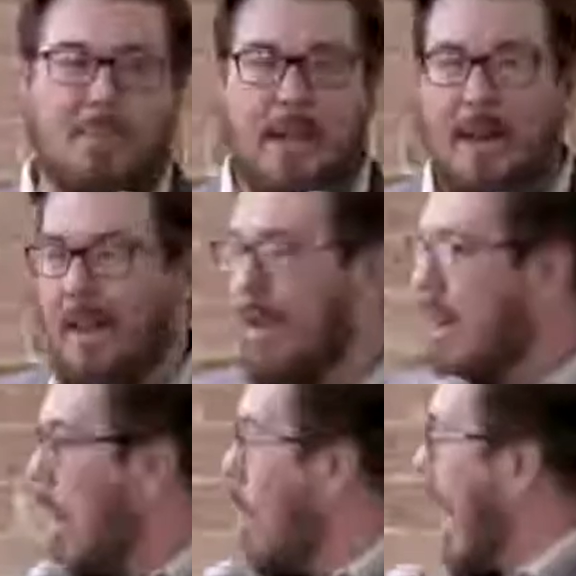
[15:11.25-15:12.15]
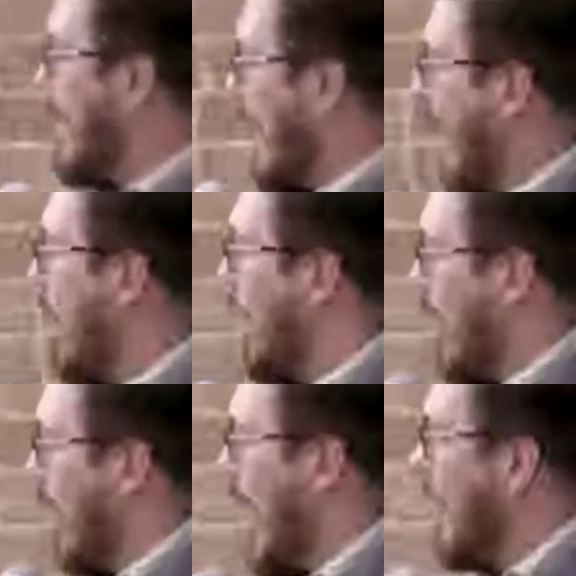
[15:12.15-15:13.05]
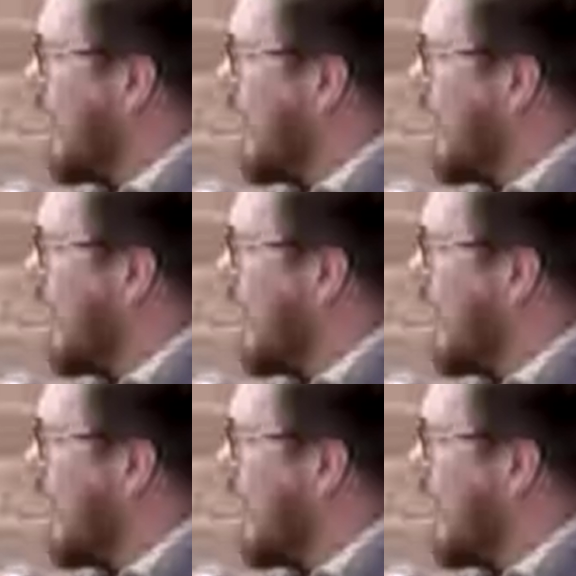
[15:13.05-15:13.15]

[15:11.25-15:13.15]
planning, a way to heal their land.